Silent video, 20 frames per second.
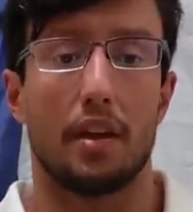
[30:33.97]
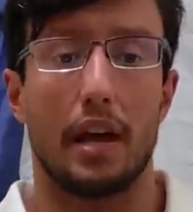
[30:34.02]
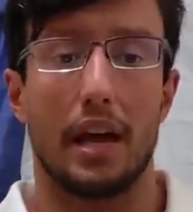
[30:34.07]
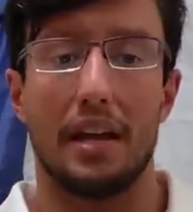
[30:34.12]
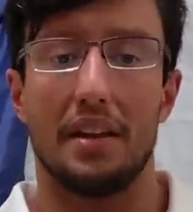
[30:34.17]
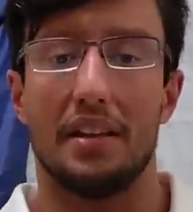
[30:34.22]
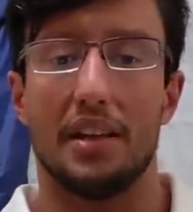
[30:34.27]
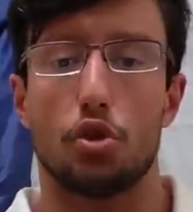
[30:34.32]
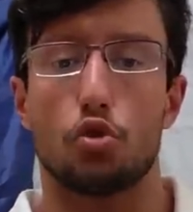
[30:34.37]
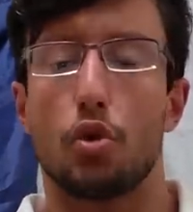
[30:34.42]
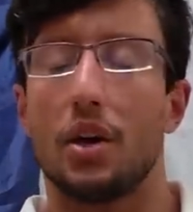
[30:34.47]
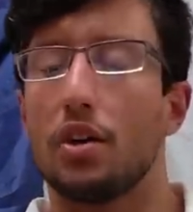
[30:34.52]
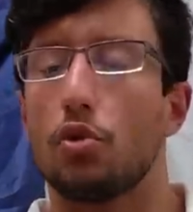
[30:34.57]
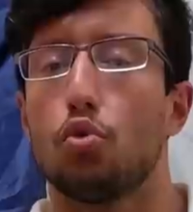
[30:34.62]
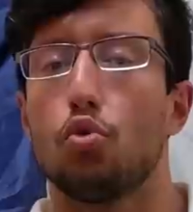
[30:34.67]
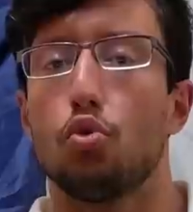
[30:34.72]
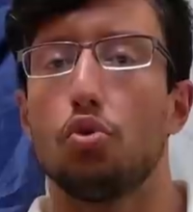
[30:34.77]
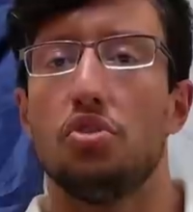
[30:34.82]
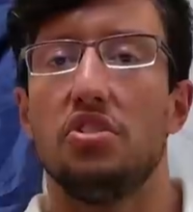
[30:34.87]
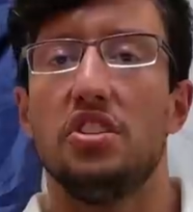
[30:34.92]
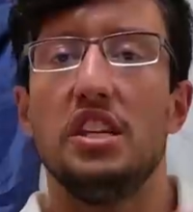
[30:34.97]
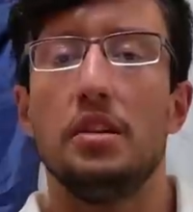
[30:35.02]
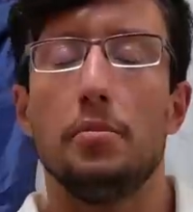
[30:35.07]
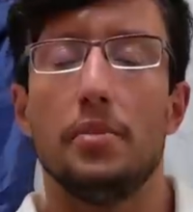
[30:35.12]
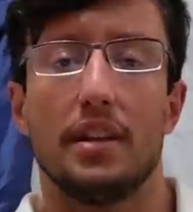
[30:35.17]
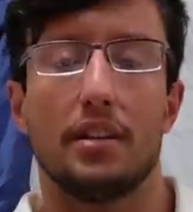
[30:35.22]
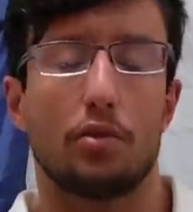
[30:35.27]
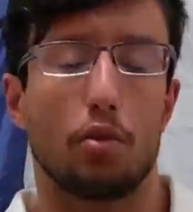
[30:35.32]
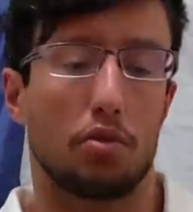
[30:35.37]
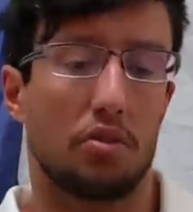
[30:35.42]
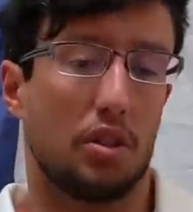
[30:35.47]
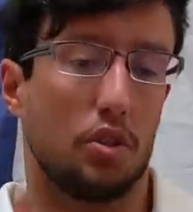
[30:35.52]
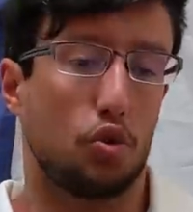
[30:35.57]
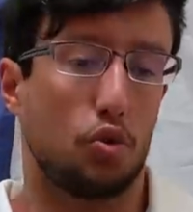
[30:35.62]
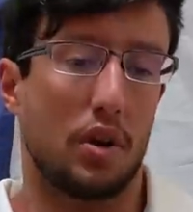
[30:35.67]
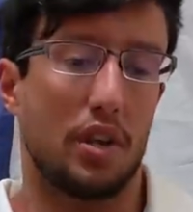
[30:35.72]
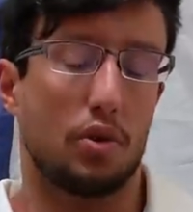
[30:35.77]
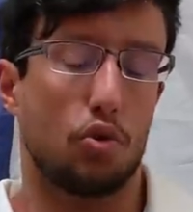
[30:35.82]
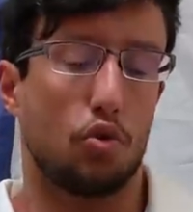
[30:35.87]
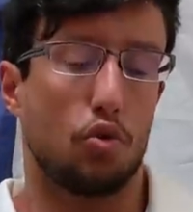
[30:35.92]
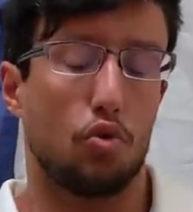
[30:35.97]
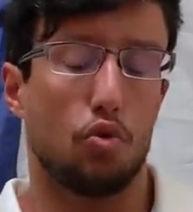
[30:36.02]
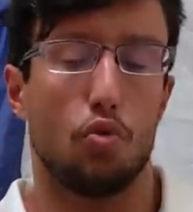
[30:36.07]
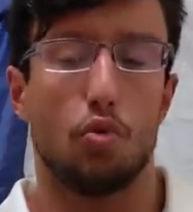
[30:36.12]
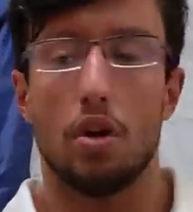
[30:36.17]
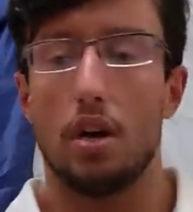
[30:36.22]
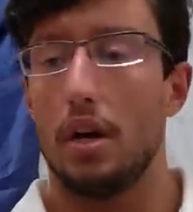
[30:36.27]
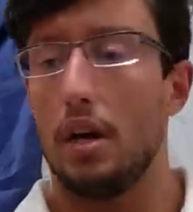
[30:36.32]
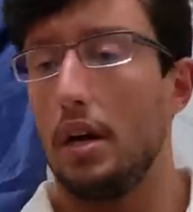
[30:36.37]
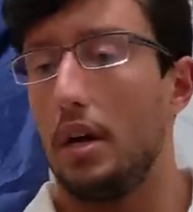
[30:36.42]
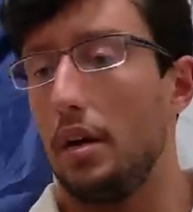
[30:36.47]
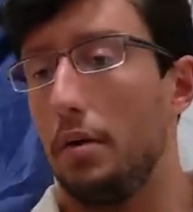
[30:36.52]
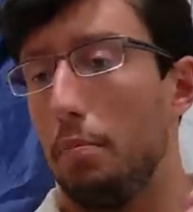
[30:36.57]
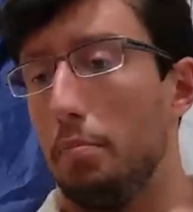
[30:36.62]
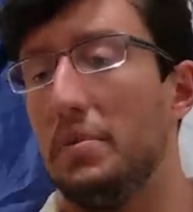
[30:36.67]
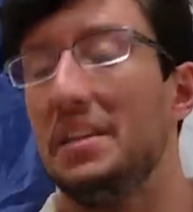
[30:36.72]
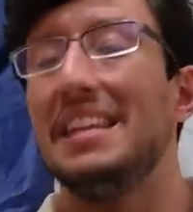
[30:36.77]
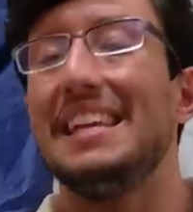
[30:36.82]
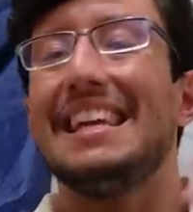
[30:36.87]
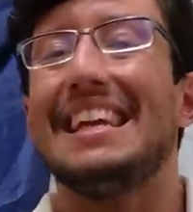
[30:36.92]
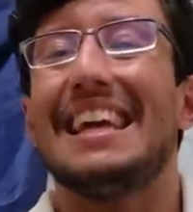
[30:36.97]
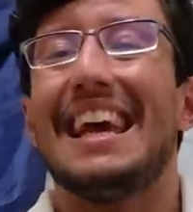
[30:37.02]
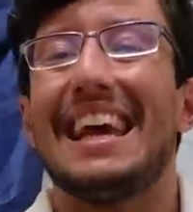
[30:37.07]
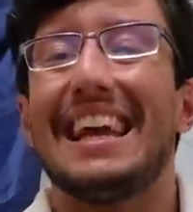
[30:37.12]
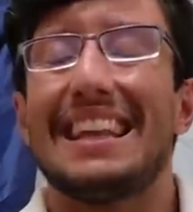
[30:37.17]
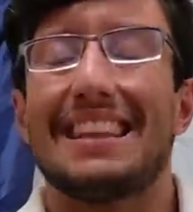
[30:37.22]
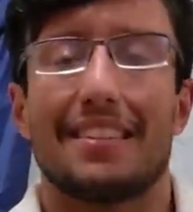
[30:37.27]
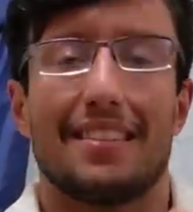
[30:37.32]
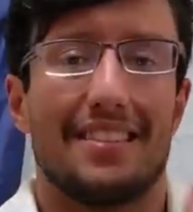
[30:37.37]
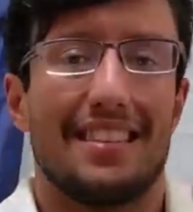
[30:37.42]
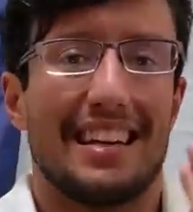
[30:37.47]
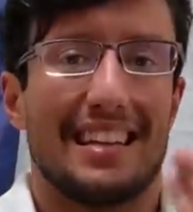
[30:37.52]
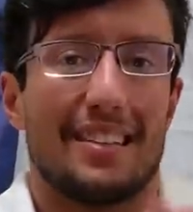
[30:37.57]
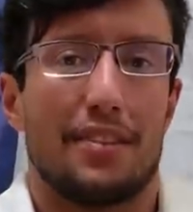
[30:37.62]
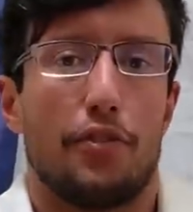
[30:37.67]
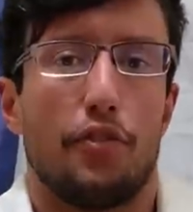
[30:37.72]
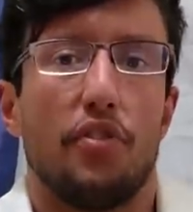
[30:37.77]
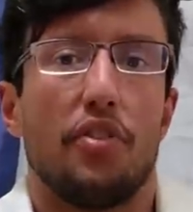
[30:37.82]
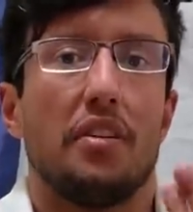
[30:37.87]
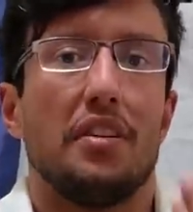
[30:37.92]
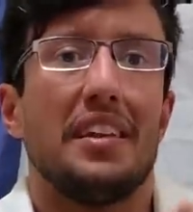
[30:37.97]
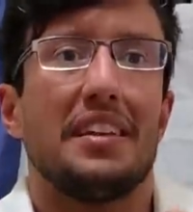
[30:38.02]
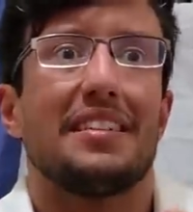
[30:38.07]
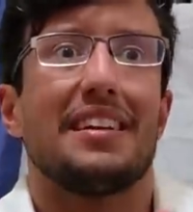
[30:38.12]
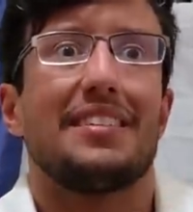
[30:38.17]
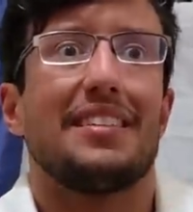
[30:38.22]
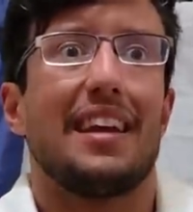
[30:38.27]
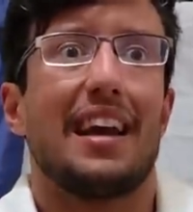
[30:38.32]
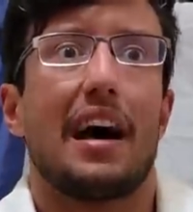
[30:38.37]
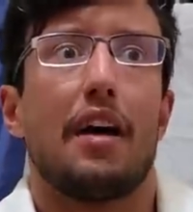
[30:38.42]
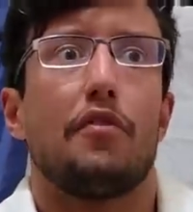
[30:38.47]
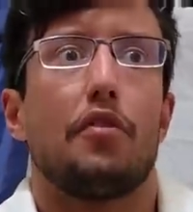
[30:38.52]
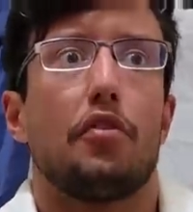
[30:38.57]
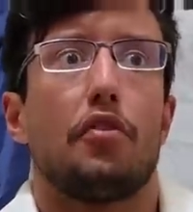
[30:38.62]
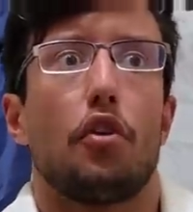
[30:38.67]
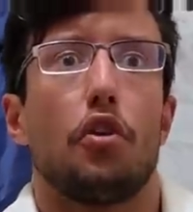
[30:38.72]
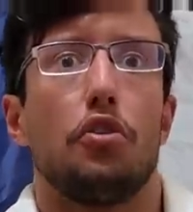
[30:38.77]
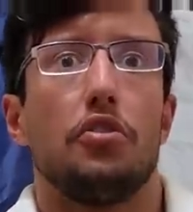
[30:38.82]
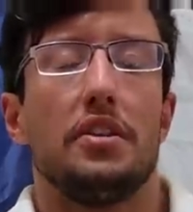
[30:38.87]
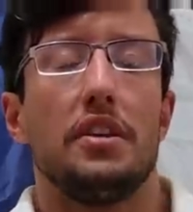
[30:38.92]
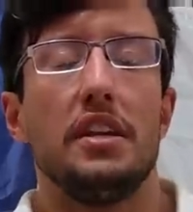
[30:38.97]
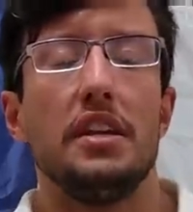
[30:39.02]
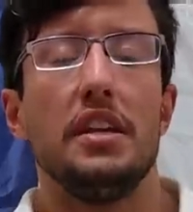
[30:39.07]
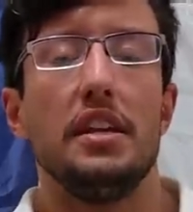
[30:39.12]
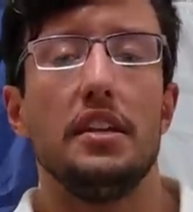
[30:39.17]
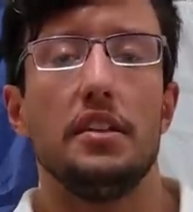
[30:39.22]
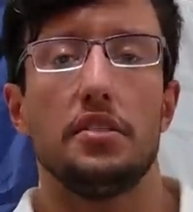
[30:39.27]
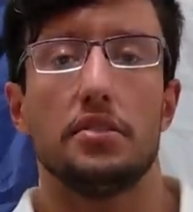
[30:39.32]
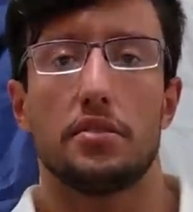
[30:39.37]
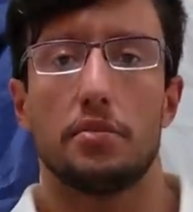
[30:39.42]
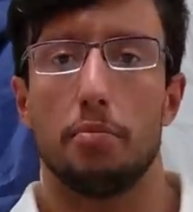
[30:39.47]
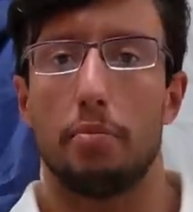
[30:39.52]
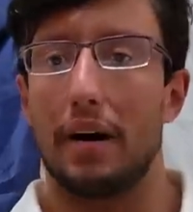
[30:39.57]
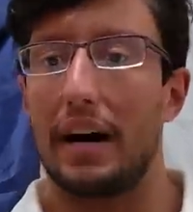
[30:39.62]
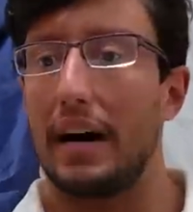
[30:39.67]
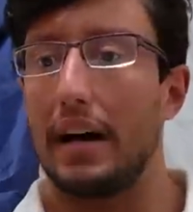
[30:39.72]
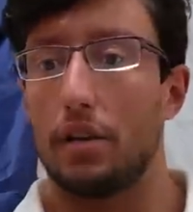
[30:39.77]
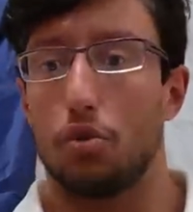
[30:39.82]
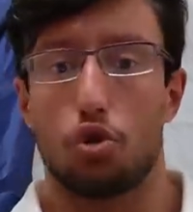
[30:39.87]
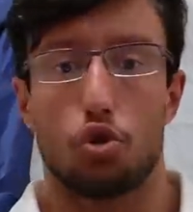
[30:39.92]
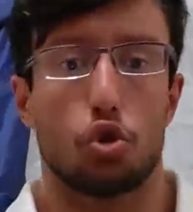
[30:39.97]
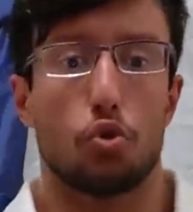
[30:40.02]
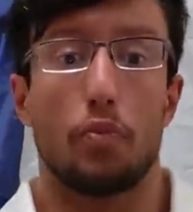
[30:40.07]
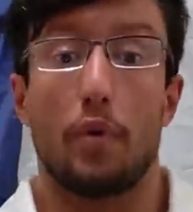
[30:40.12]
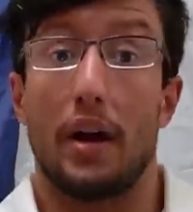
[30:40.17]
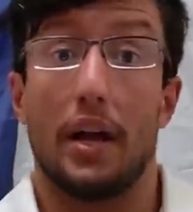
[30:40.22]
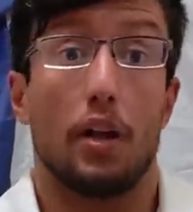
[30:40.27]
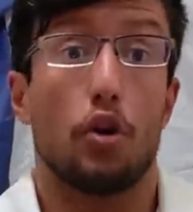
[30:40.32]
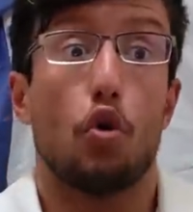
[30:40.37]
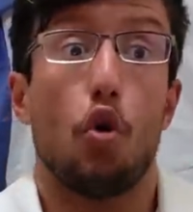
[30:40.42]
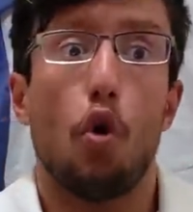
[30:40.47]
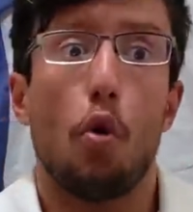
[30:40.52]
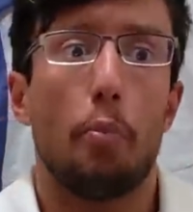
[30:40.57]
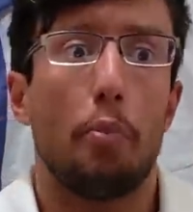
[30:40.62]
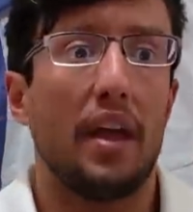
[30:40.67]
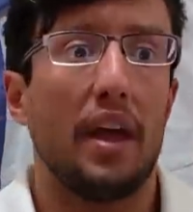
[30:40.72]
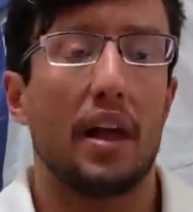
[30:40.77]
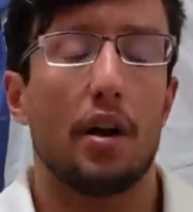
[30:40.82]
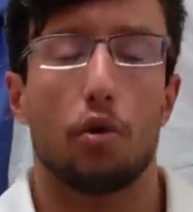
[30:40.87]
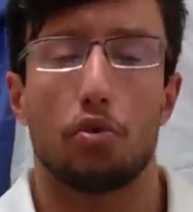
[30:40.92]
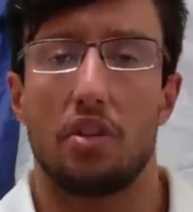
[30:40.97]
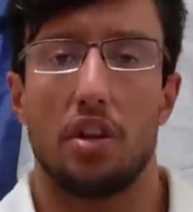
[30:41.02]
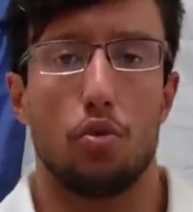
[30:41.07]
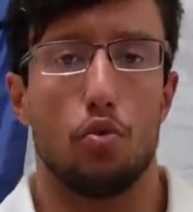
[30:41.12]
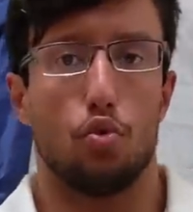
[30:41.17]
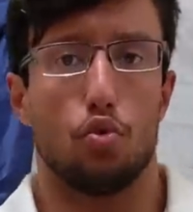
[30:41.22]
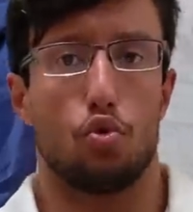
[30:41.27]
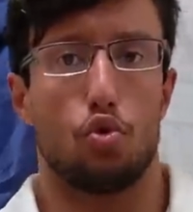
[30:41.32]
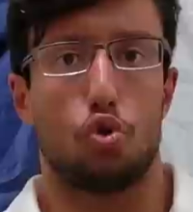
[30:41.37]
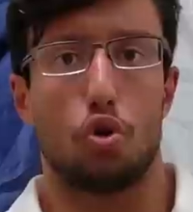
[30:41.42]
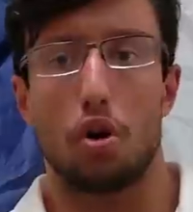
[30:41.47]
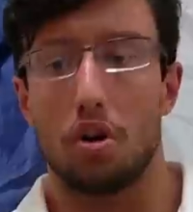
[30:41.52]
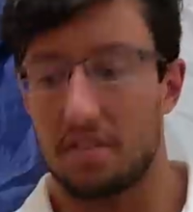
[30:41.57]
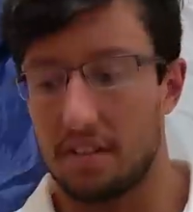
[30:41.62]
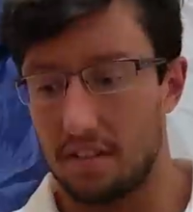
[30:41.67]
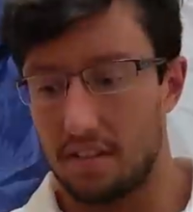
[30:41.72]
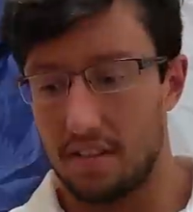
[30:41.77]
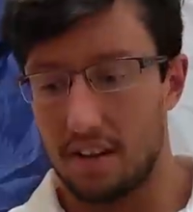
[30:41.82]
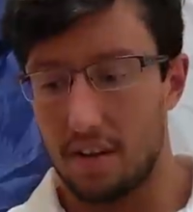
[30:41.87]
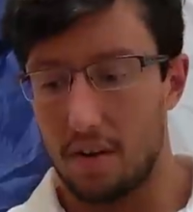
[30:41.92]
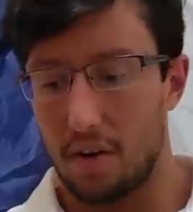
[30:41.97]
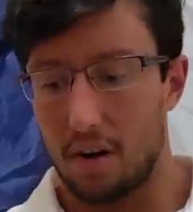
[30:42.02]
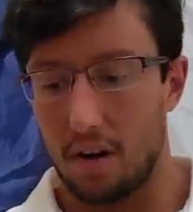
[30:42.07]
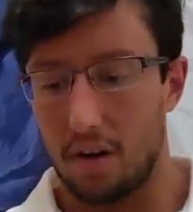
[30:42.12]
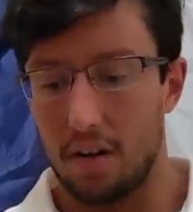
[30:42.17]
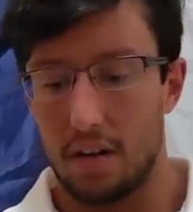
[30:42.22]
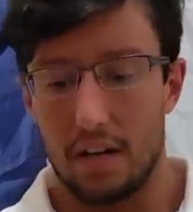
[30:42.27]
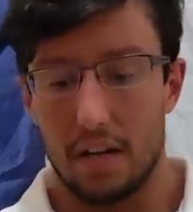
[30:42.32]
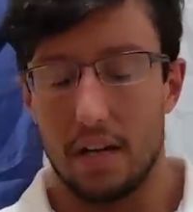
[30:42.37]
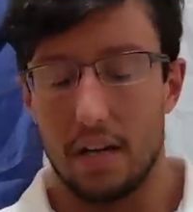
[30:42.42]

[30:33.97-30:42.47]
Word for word: And they try to deem it or they try to mitigate that feeling that they have of unease by, by coping or they use drugs, etc.